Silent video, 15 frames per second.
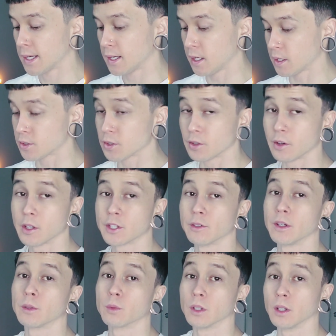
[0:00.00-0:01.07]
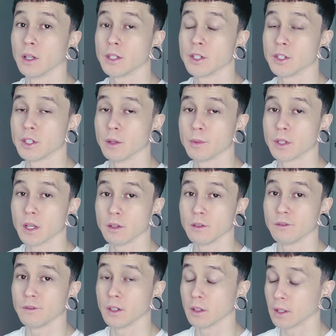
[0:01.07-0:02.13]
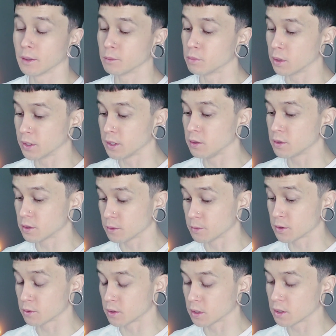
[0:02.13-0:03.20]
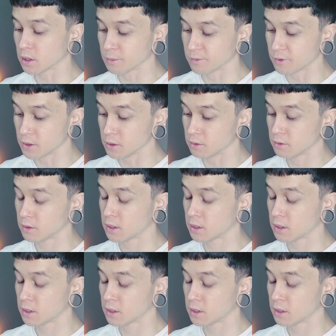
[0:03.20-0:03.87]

It's nurturing relationships that you feel like bring you some sort of comfort.